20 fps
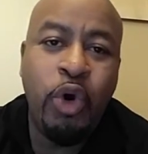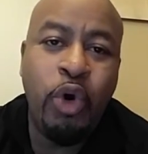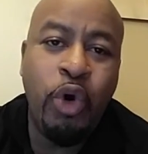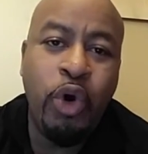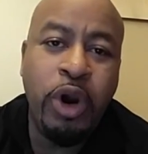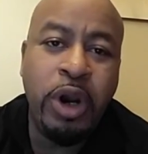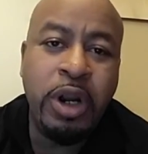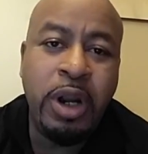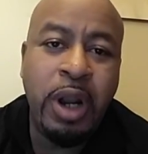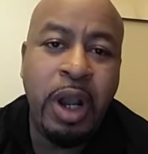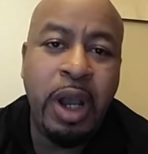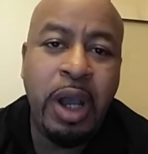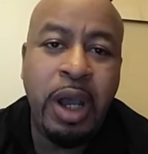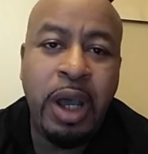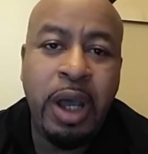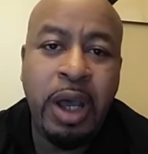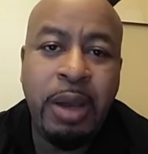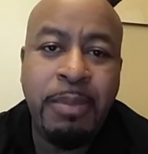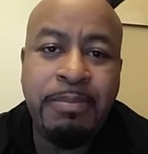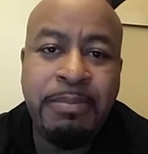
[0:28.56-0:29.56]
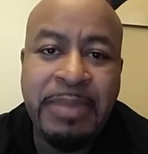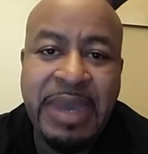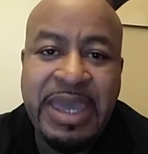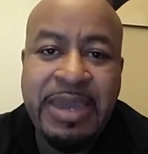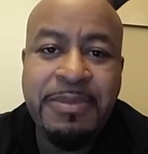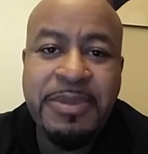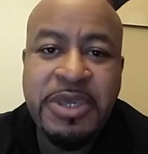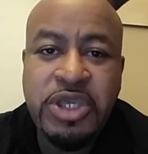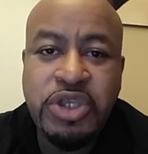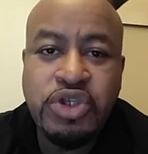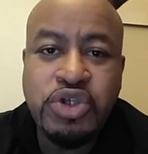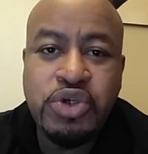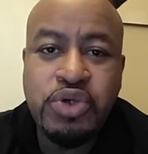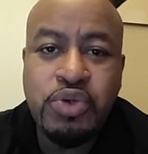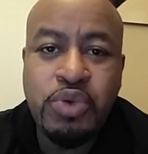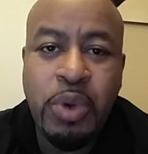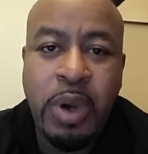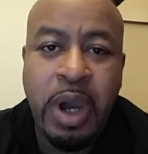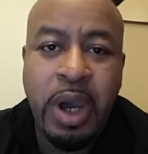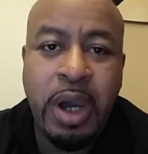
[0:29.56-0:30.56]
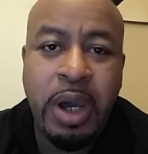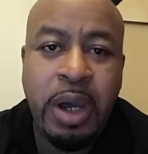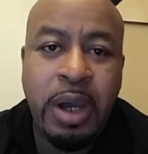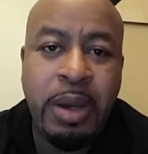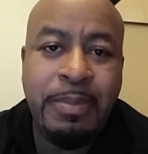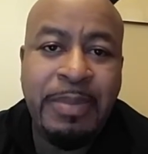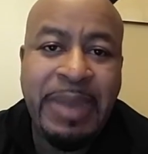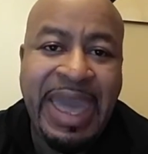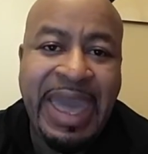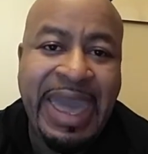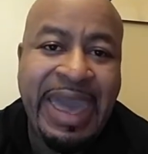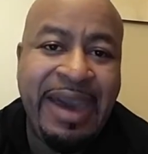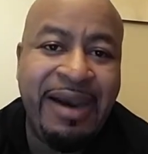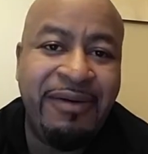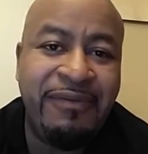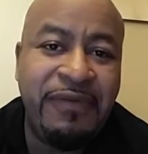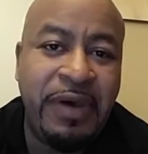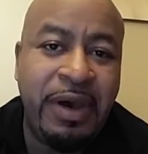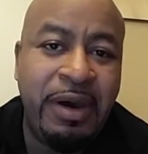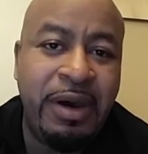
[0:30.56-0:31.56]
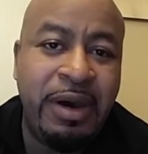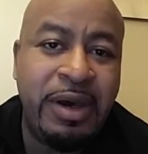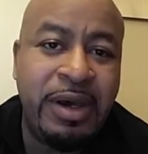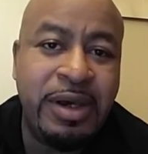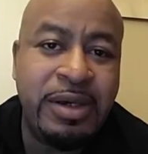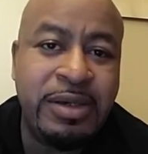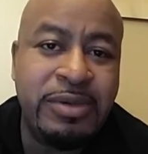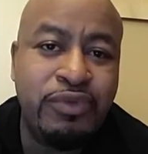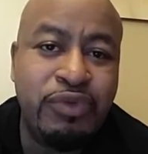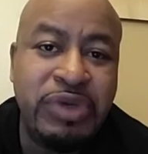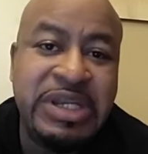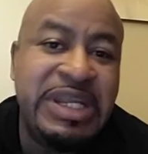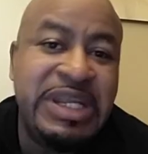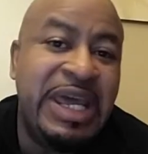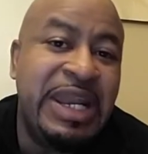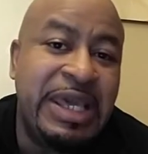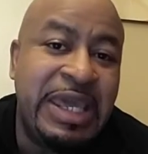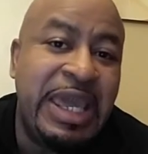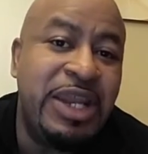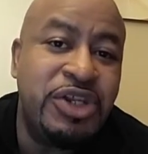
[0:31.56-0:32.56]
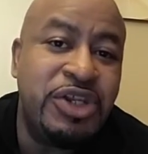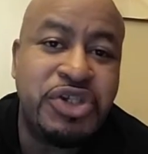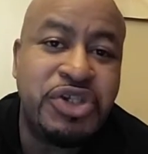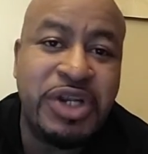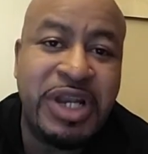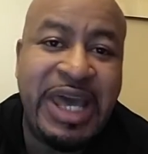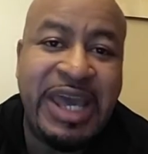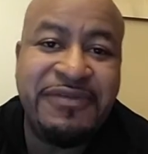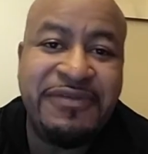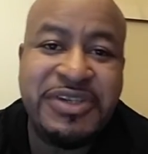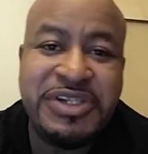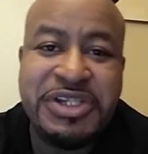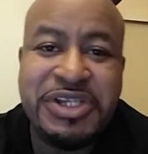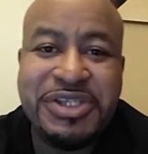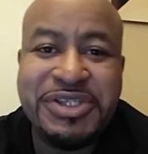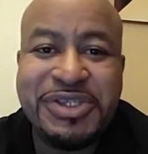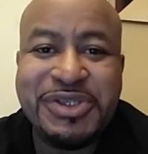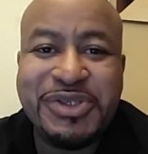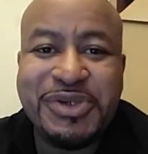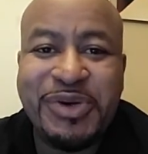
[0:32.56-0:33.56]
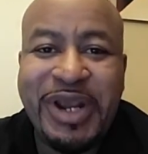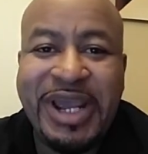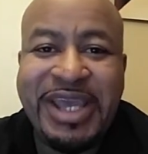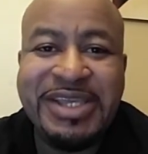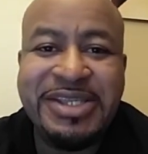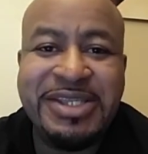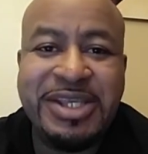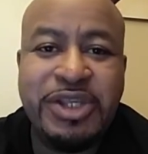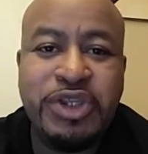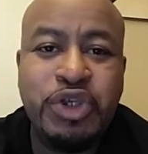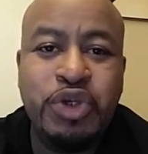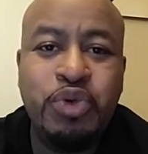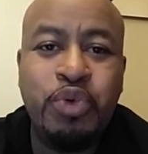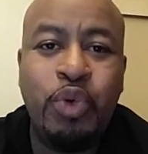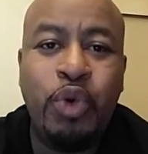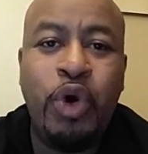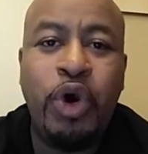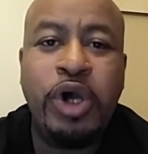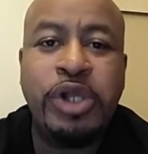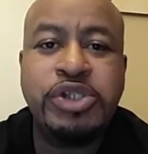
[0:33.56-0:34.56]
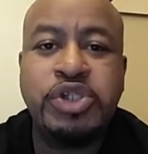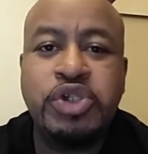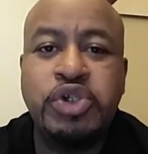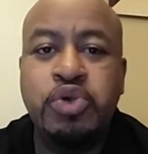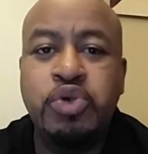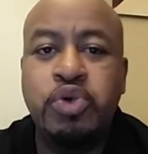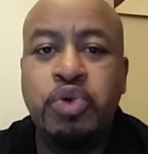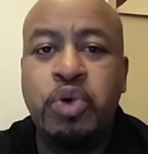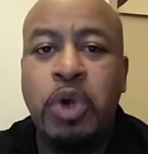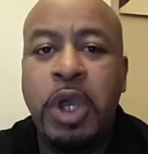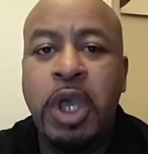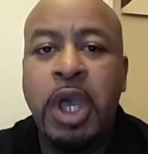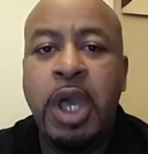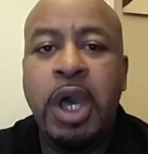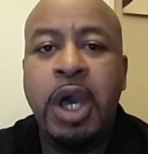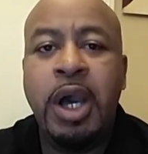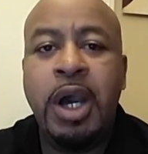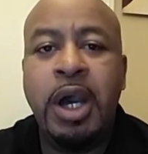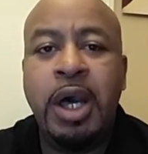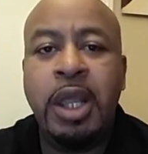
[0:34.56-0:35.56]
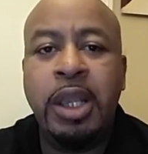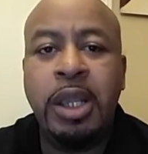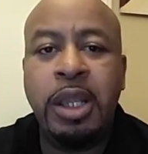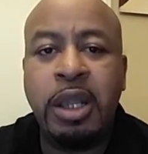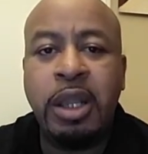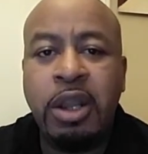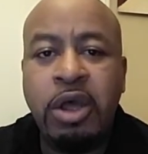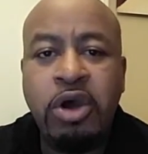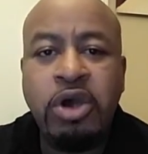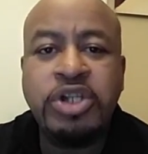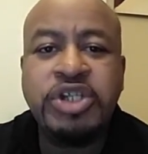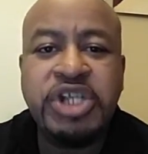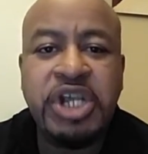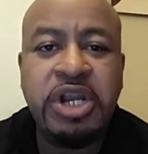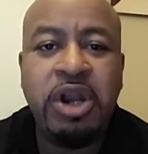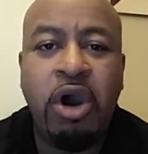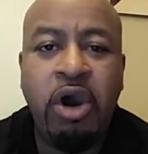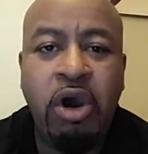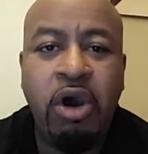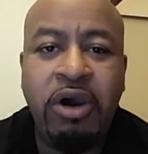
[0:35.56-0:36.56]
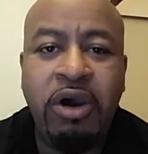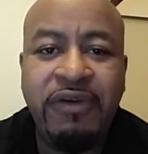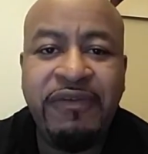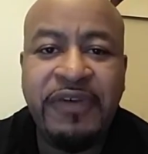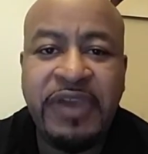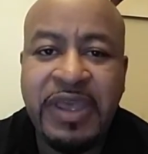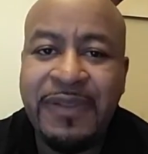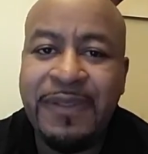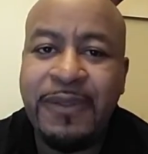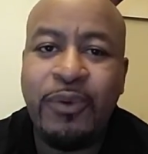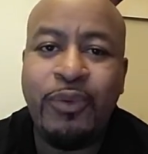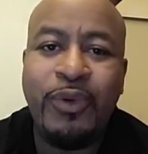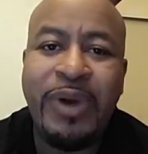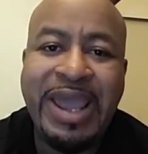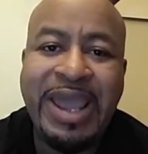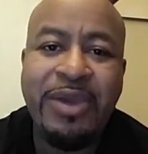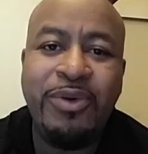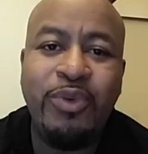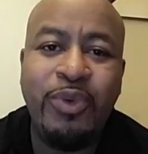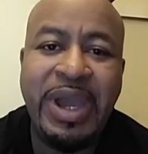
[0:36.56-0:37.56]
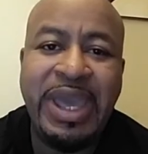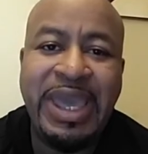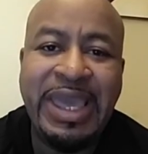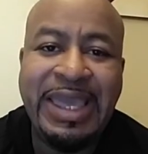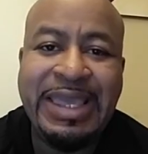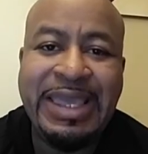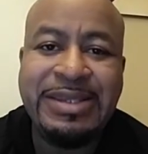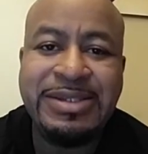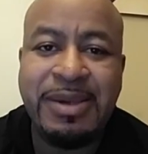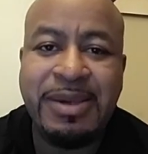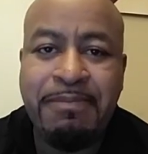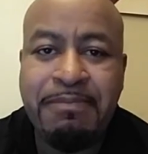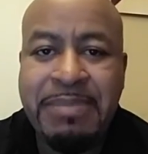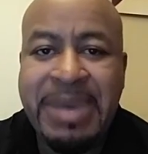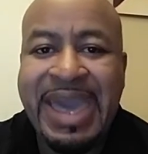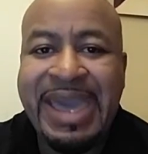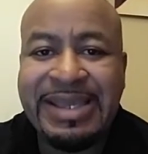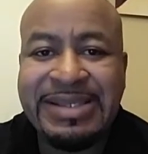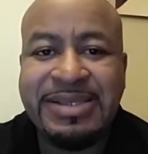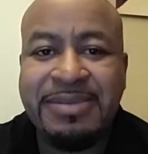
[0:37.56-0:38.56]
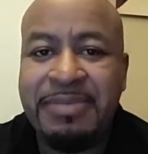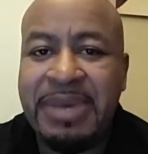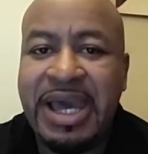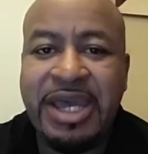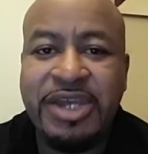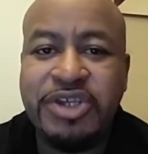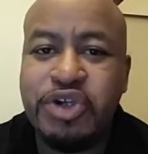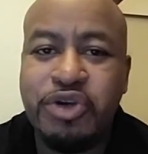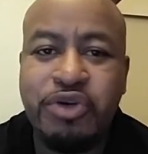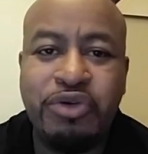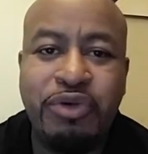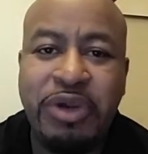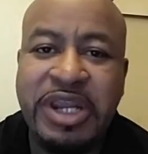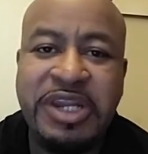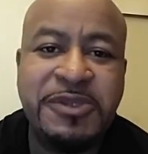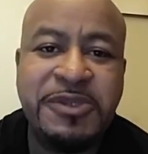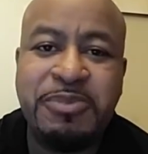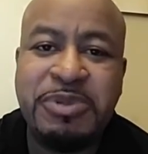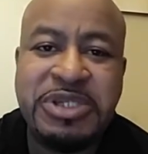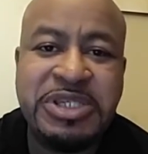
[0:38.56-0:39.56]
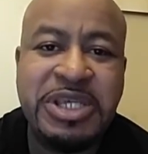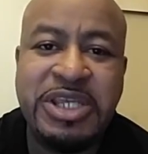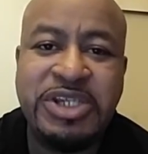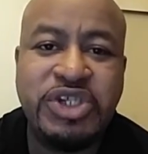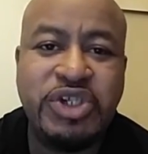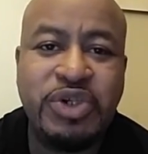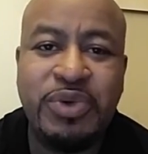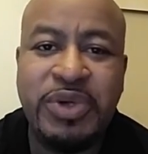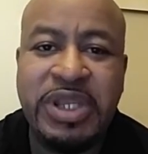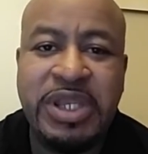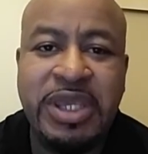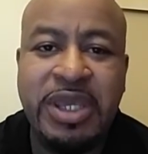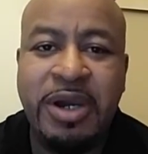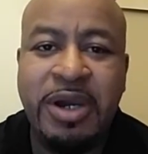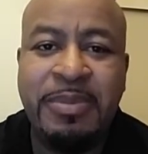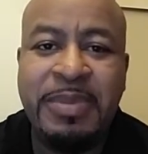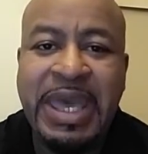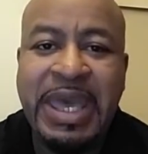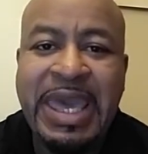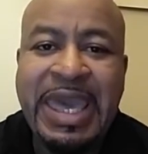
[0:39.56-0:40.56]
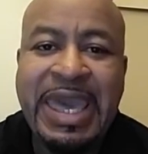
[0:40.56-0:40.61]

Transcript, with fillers: or uh, maybe you um, have uh, rededicated your life to Jesus Christ and you want to uh, launch it off in the right way to maximize your greatest potential in Him.